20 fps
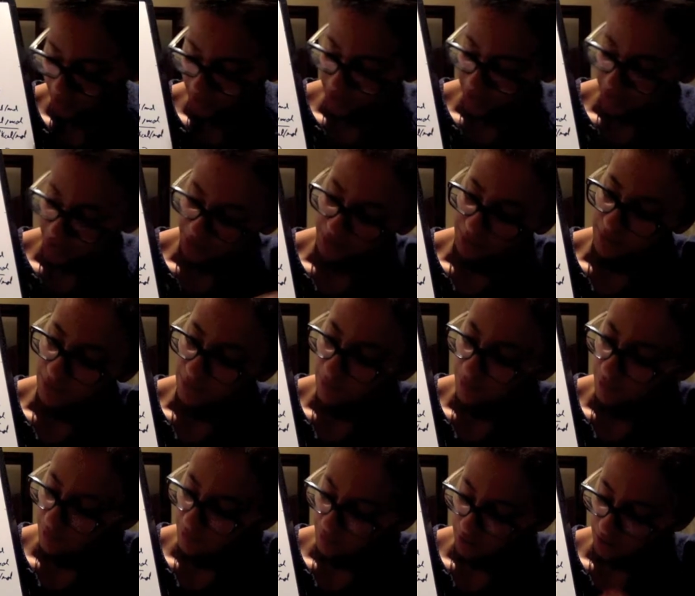so
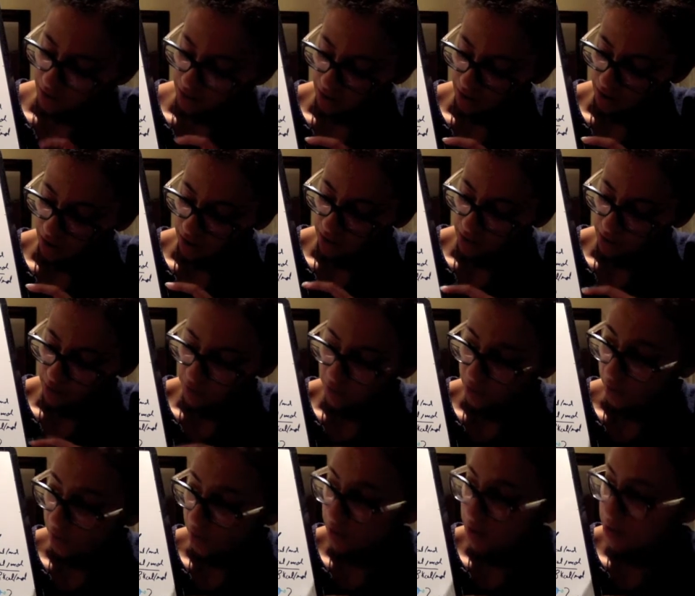
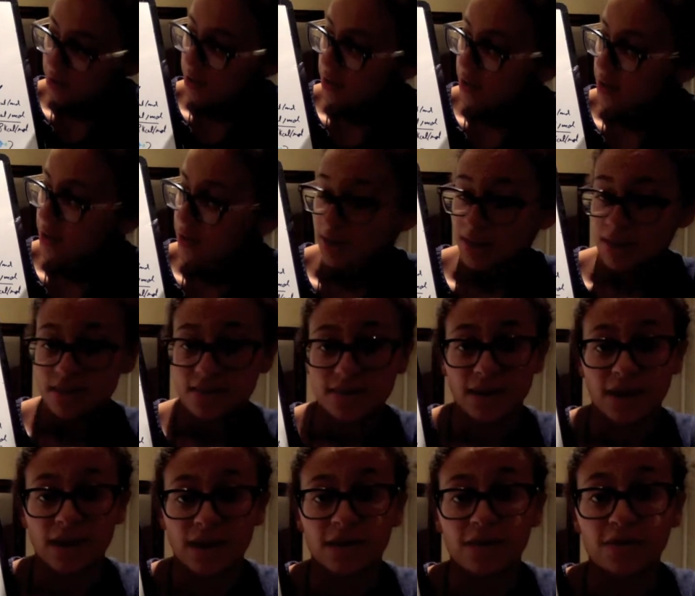overall, this is
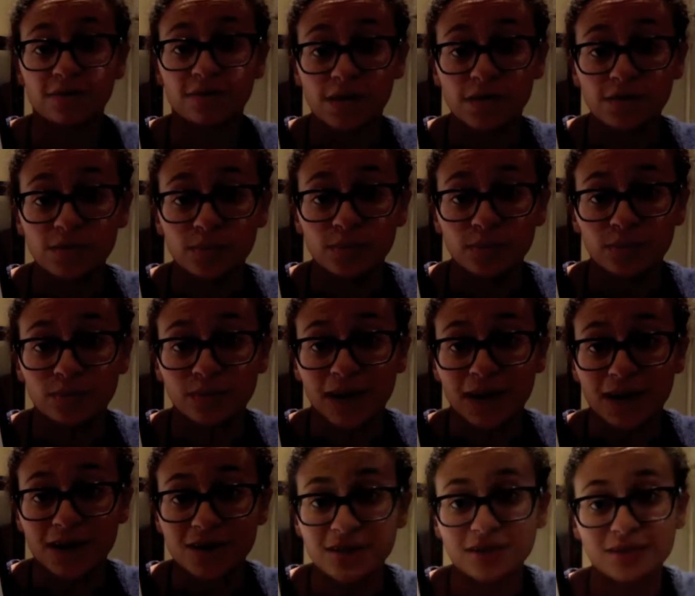a favorable
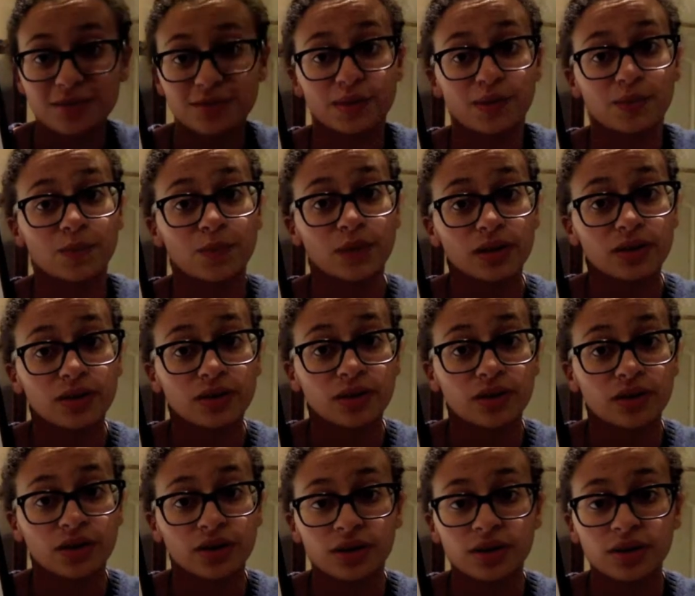reaction, so it will
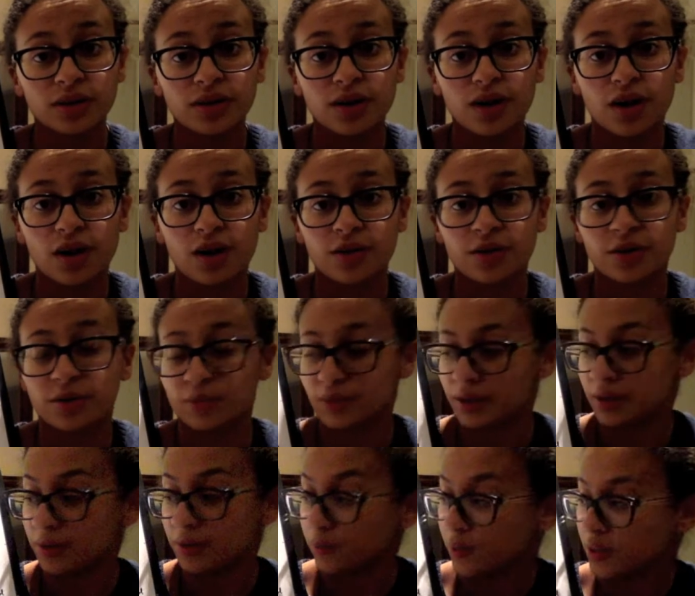occur, although
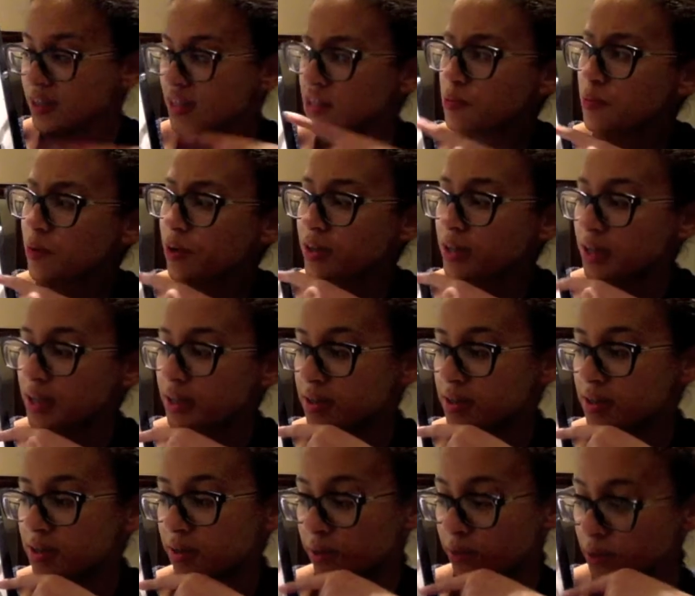it wasn't
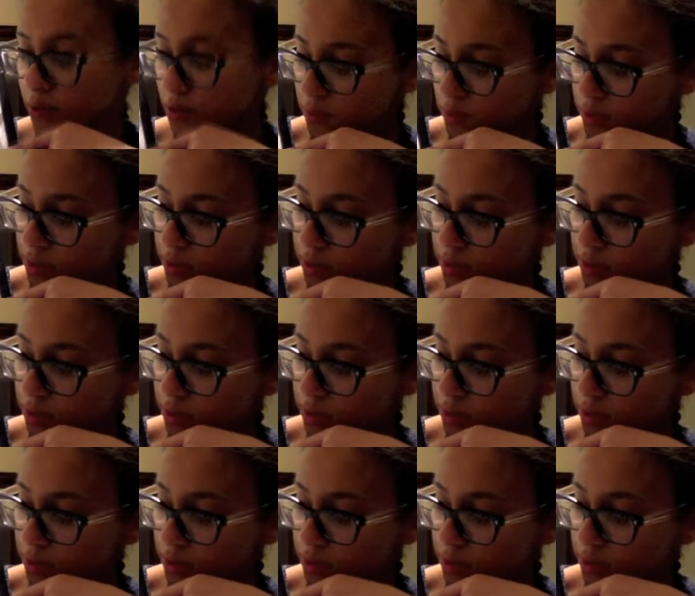spontaneous alone,